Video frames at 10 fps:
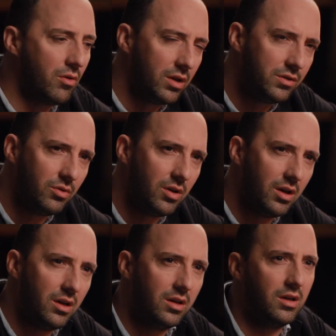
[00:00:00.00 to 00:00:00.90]
be going
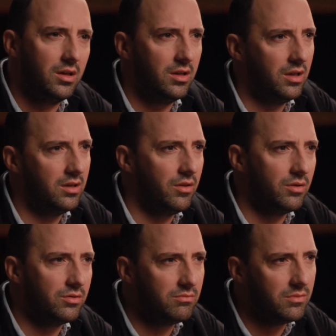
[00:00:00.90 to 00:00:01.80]
to
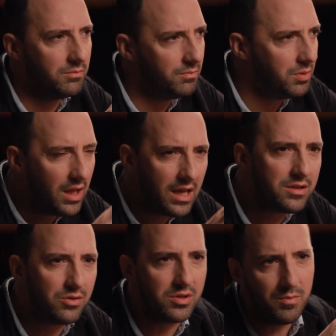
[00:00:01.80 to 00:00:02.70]
another
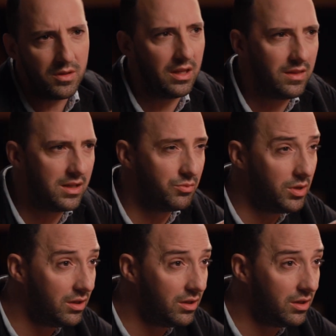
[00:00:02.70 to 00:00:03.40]
place or something like that, so